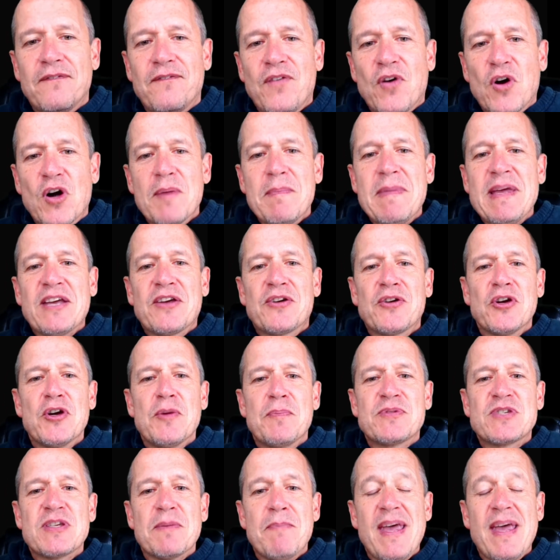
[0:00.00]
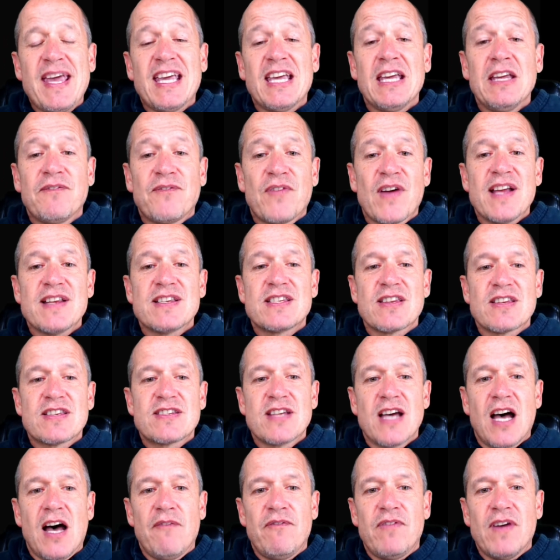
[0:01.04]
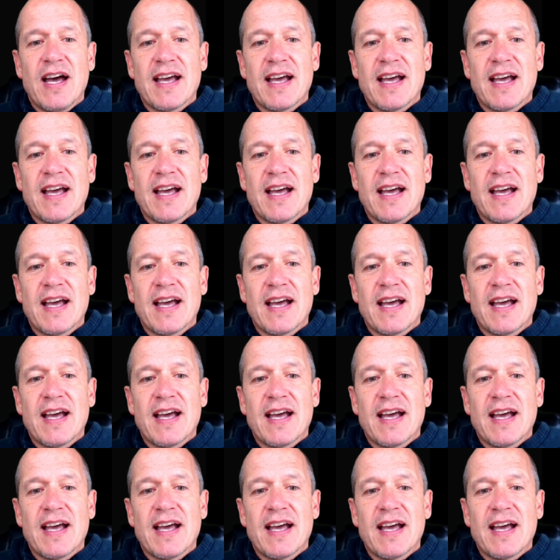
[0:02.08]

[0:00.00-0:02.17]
Forming groups and making friends is tough.